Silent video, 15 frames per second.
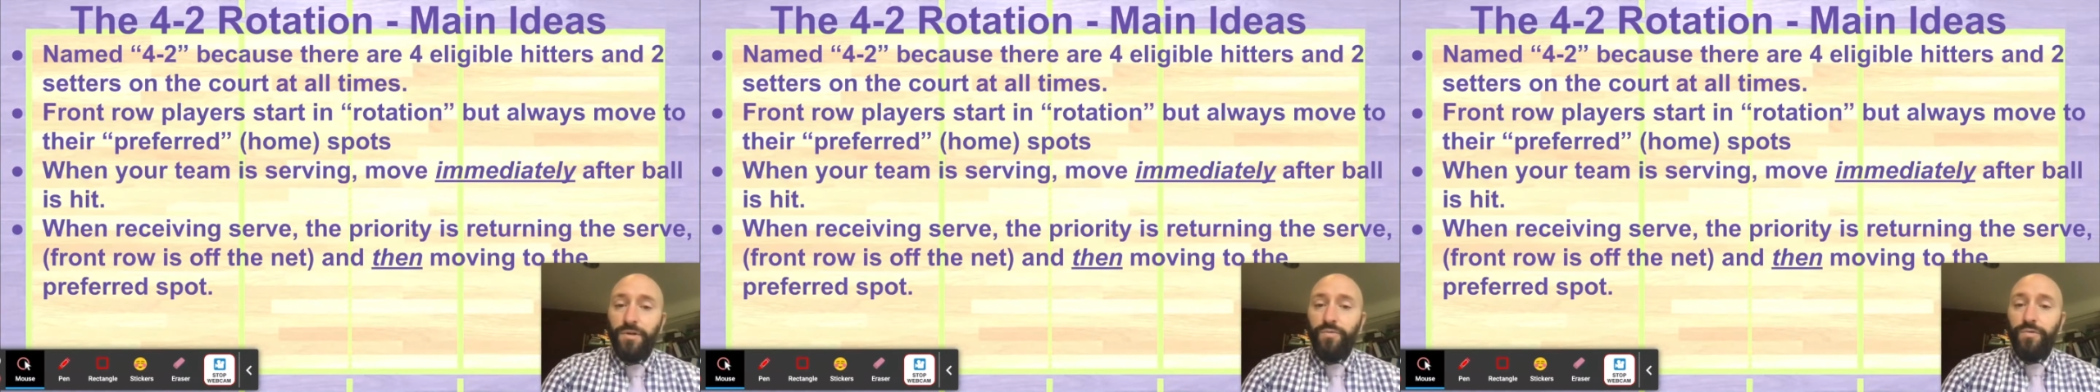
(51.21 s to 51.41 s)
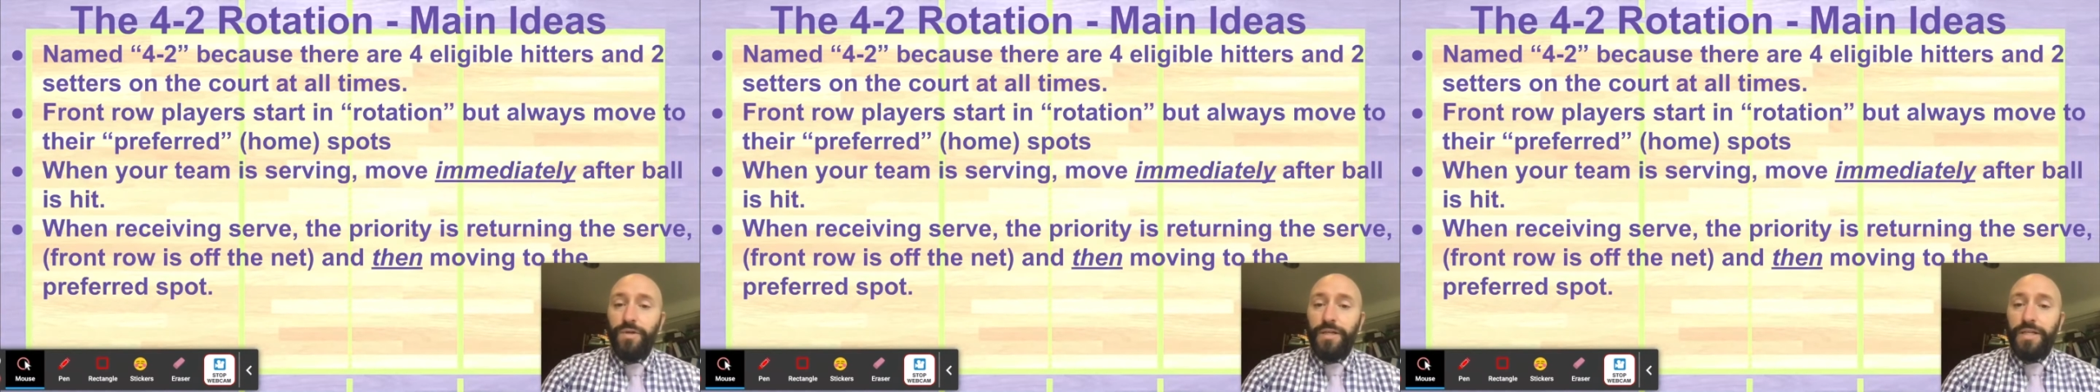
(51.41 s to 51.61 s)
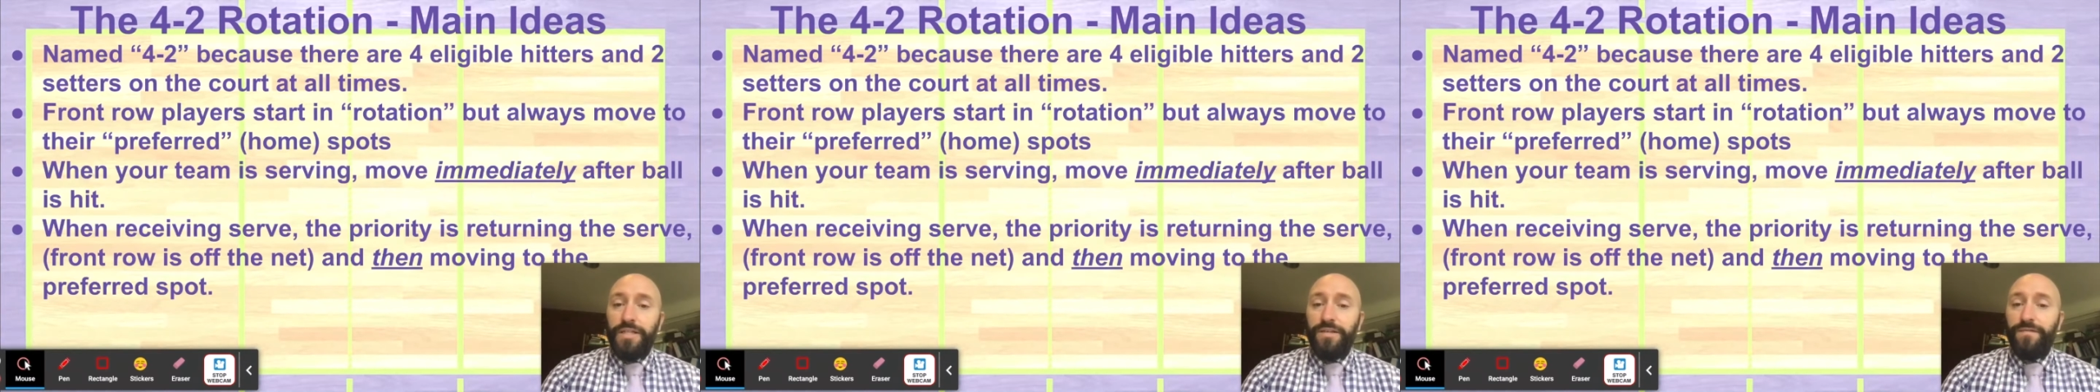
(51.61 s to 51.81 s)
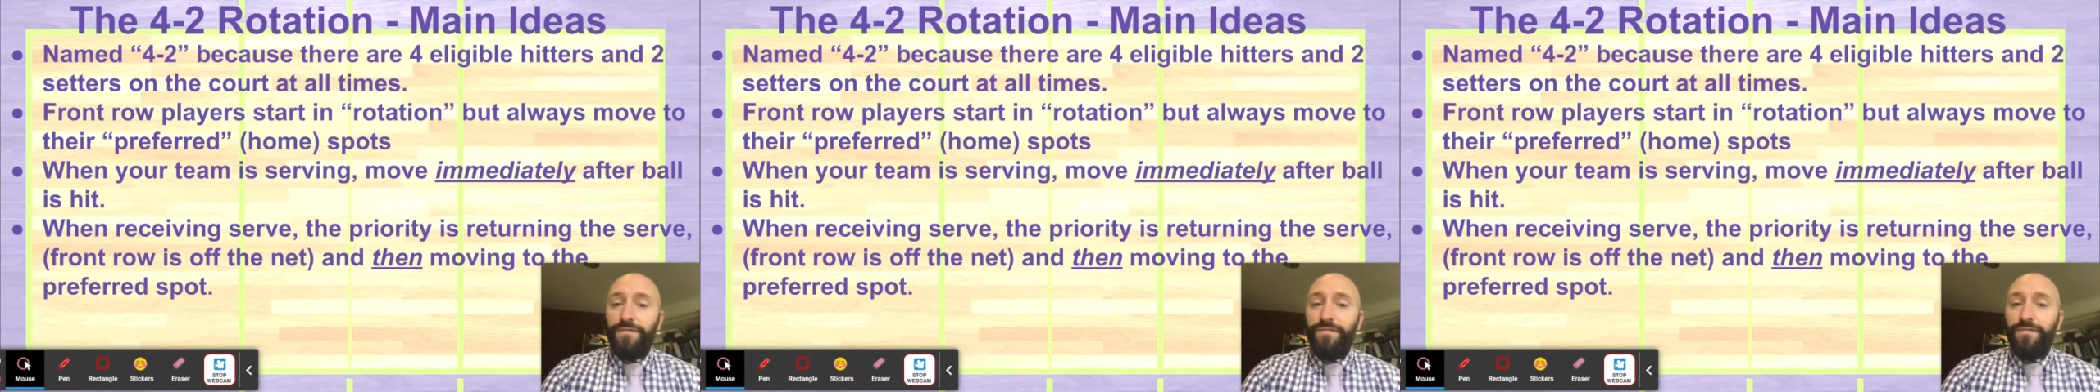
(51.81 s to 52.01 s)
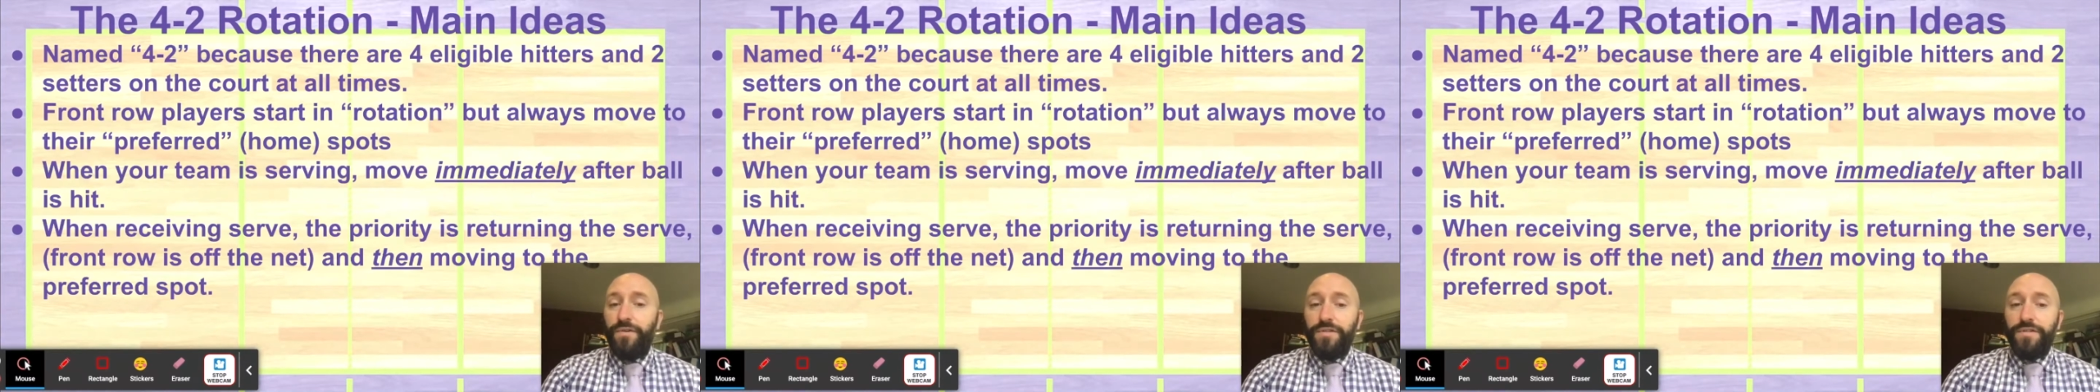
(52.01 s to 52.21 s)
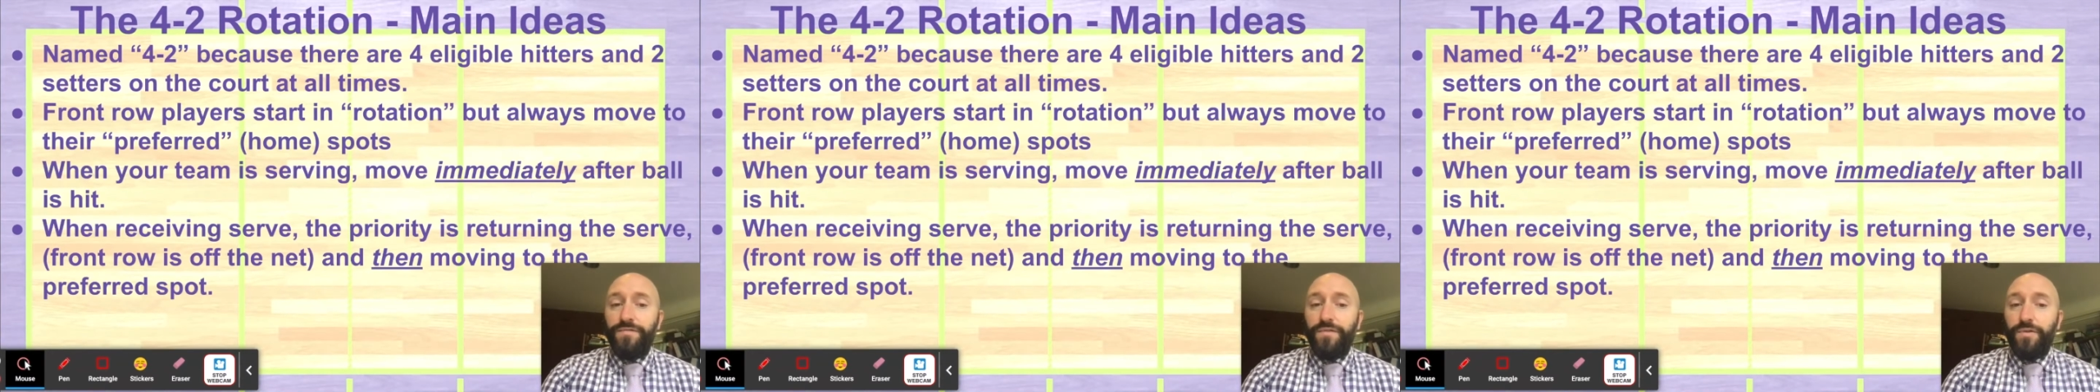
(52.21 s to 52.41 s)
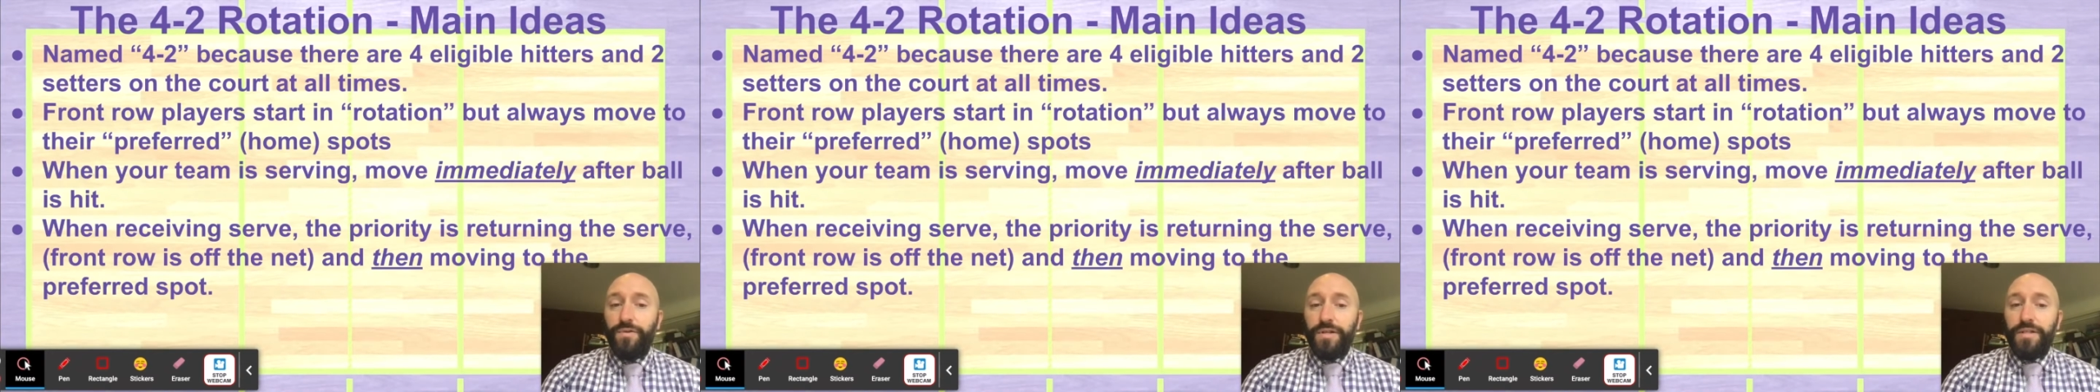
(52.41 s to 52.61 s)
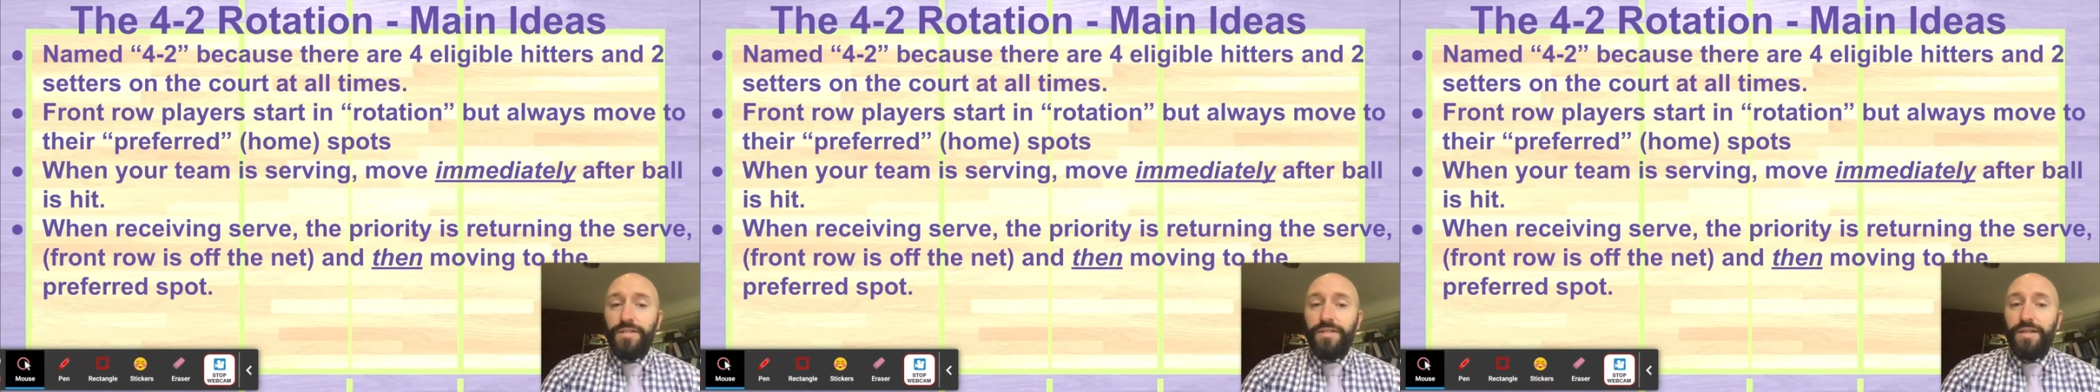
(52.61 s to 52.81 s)
we need to first
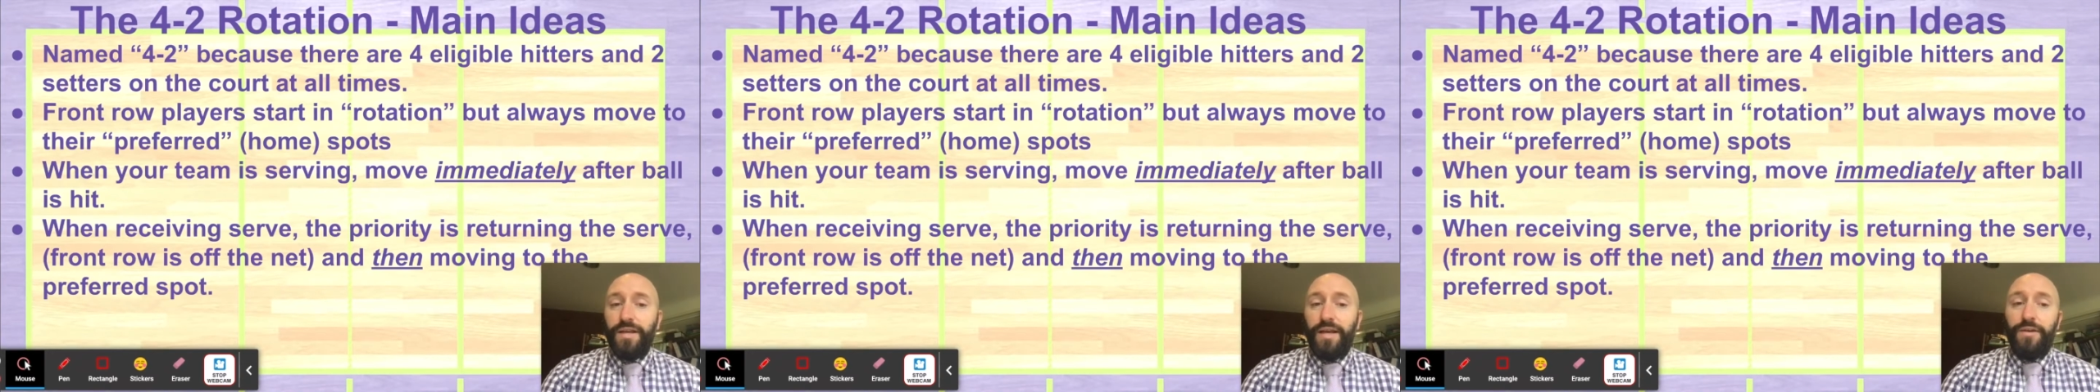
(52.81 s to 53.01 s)
focus